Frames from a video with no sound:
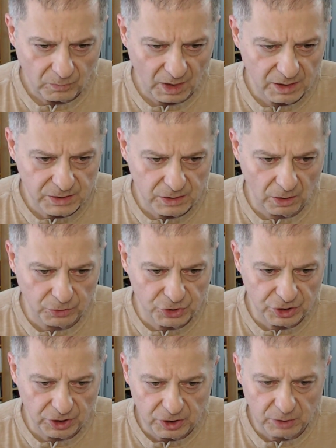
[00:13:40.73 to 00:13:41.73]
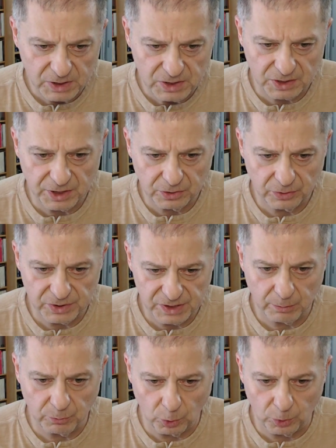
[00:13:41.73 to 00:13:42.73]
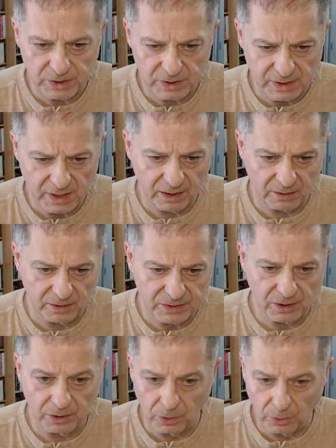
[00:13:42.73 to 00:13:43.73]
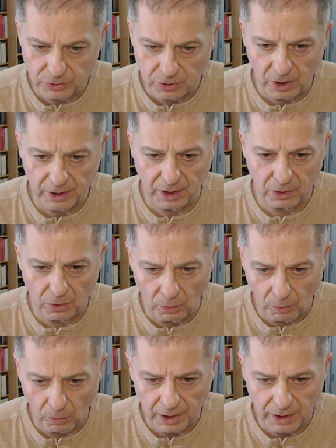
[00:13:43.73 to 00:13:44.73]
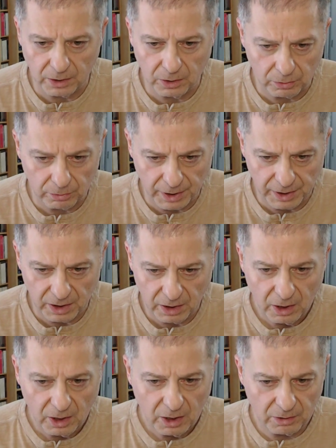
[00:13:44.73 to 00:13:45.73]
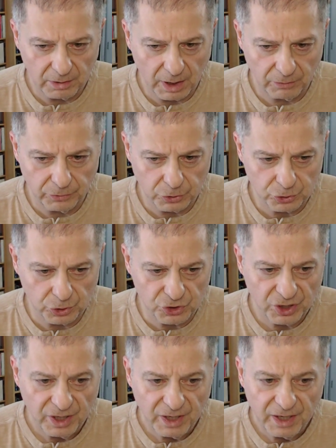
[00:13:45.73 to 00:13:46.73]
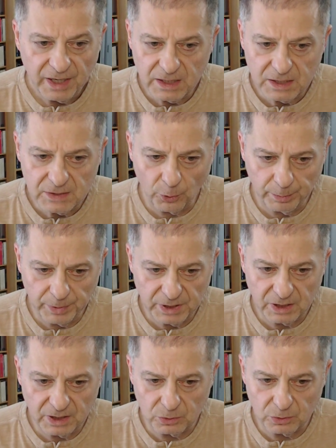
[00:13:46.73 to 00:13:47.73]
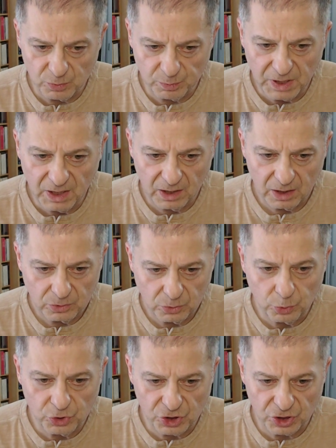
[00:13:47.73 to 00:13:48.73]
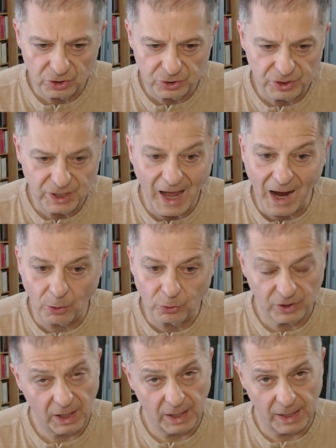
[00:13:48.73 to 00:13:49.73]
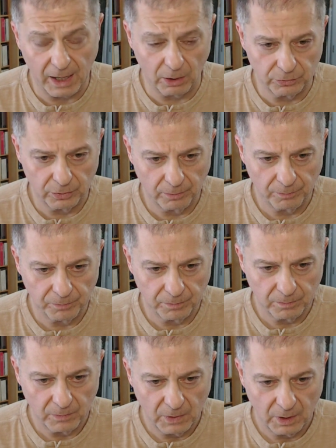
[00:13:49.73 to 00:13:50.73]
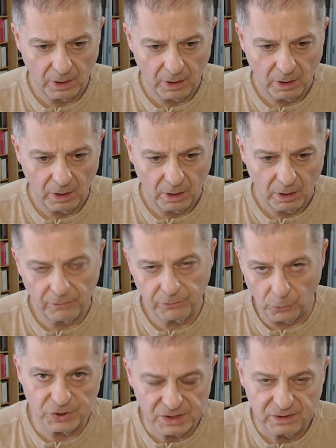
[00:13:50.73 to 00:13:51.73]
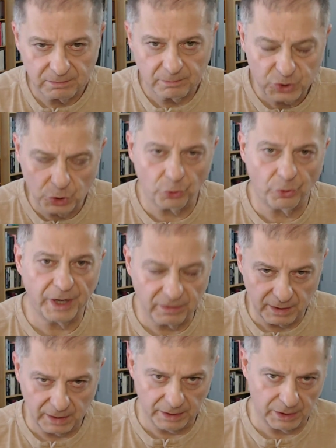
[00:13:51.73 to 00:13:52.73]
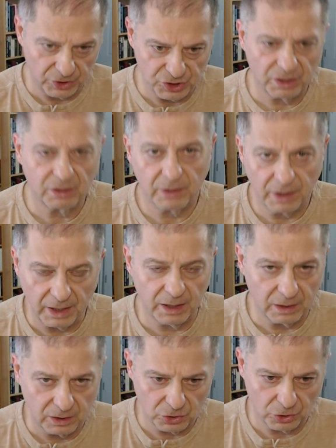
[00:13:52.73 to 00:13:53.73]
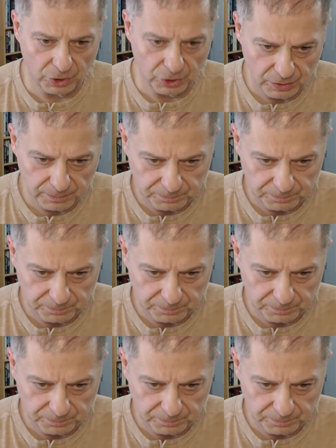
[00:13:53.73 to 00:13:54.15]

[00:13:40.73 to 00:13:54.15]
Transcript: so children must adhere to the same rules as adults. No talking, no walking, no running around the church. It's forbidden to speak to children out loud. Of course, during the liturgy in the church.